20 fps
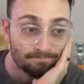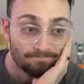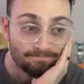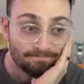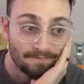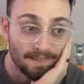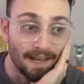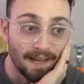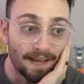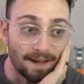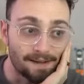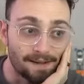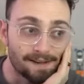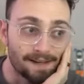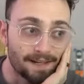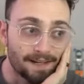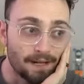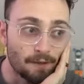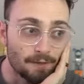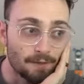Yeah,
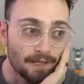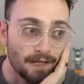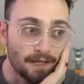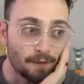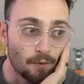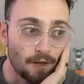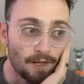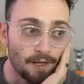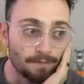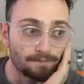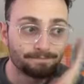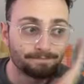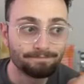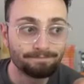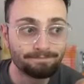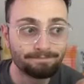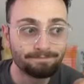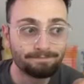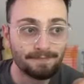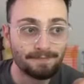and I was like, well,
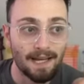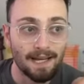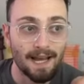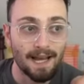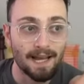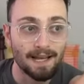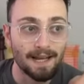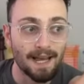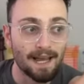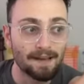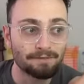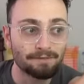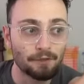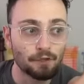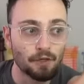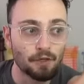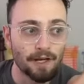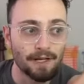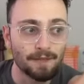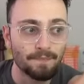I kind of have to
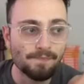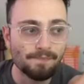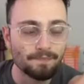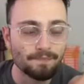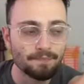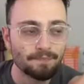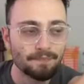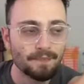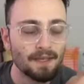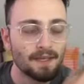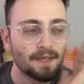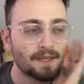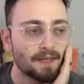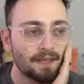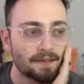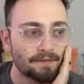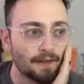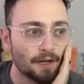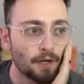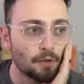trade. If
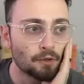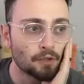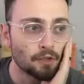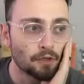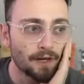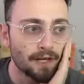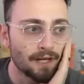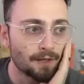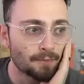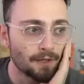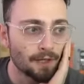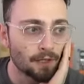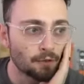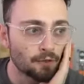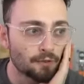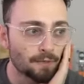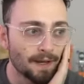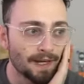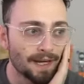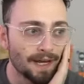I don't trade, I'm going to
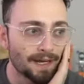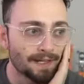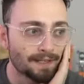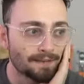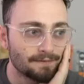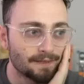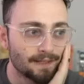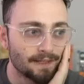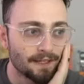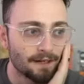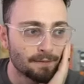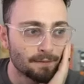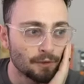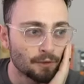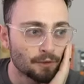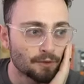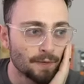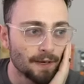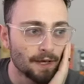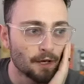lose my knight, and then I'm going to
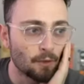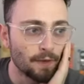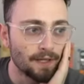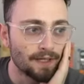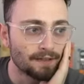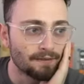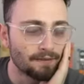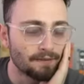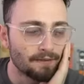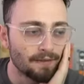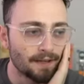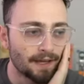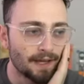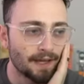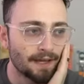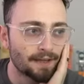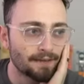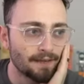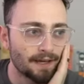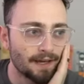lose my queen.
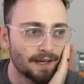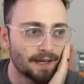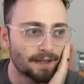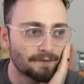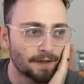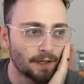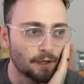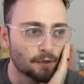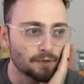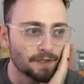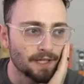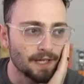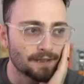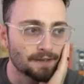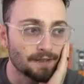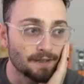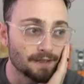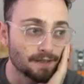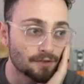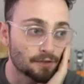And if I don't take
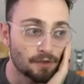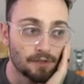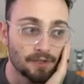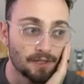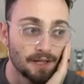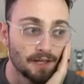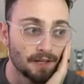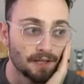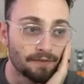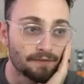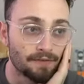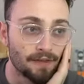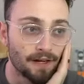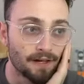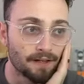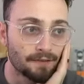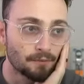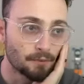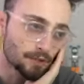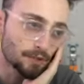this, it's just going to live
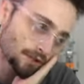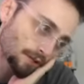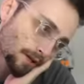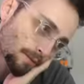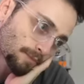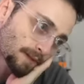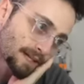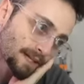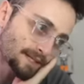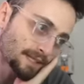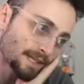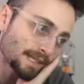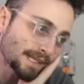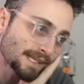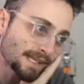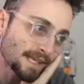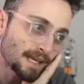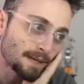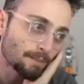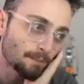there, which is unpleasant.
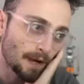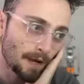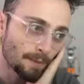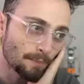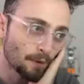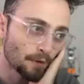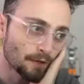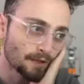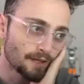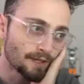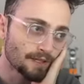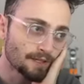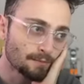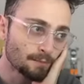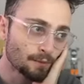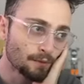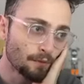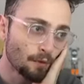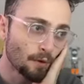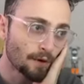My opponent is a
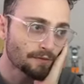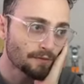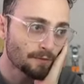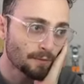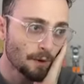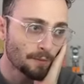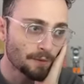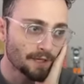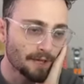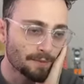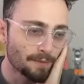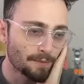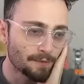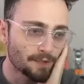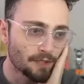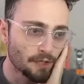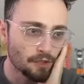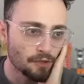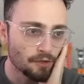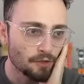move away from opening up the
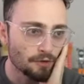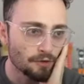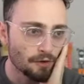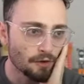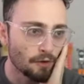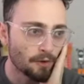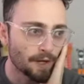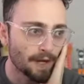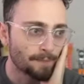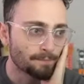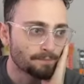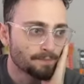position. So I thought, okay,